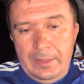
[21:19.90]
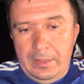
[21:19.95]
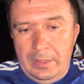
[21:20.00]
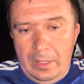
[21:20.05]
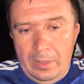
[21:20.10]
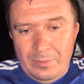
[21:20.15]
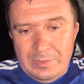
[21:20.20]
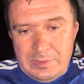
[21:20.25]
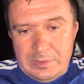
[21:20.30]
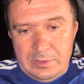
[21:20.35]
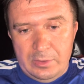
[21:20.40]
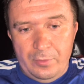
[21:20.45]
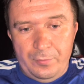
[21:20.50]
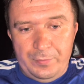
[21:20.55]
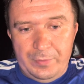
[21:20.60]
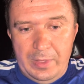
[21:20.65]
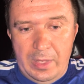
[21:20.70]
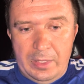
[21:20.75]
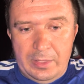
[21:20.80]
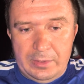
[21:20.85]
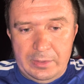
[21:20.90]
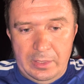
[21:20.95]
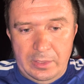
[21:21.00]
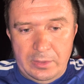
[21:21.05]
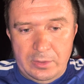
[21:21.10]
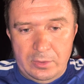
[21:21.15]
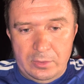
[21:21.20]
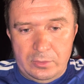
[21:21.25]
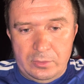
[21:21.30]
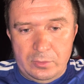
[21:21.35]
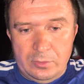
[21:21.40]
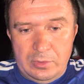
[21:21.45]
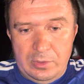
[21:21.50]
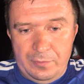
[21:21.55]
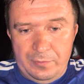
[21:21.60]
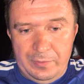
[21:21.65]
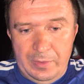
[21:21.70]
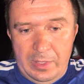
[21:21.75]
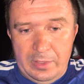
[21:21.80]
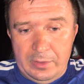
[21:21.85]
It was still flooded. I needed to
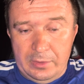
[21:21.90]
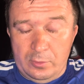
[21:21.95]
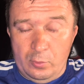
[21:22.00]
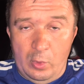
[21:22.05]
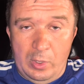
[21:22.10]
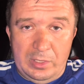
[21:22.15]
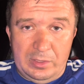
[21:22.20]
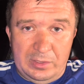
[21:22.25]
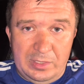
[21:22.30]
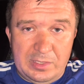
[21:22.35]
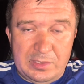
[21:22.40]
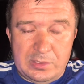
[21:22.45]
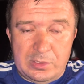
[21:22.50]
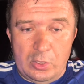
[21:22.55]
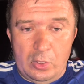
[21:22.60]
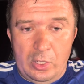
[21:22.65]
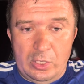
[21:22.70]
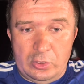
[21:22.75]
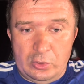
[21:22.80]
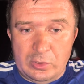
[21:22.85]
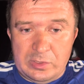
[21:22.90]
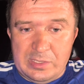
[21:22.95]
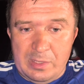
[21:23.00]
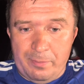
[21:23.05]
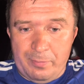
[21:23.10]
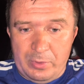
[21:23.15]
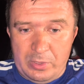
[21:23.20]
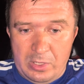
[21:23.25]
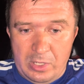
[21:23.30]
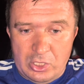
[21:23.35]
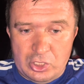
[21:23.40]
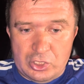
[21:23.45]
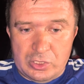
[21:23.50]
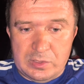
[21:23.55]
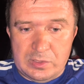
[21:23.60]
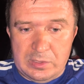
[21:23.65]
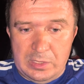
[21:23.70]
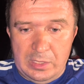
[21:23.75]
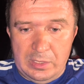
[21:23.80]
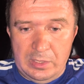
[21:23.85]
deflood it, or at least, you know, I took some
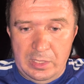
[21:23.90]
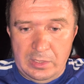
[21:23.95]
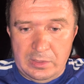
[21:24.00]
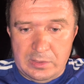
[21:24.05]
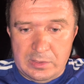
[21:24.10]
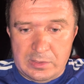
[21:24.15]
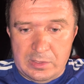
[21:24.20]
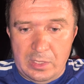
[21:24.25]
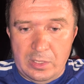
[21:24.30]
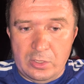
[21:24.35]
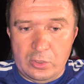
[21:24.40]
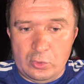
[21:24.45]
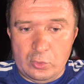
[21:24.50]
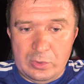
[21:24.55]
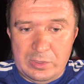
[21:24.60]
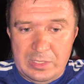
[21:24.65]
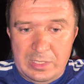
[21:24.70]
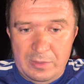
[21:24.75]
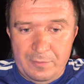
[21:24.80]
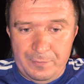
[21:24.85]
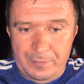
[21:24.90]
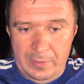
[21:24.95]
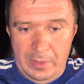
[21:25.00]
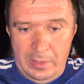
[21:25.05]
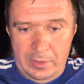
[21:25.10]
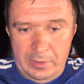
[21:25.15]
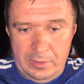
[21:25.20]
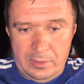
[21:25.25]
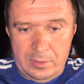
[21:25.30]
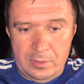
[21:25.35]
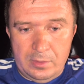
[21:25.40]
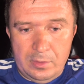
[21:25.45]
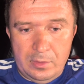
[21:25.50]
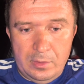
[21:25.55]
precautions and I decided to deflood it.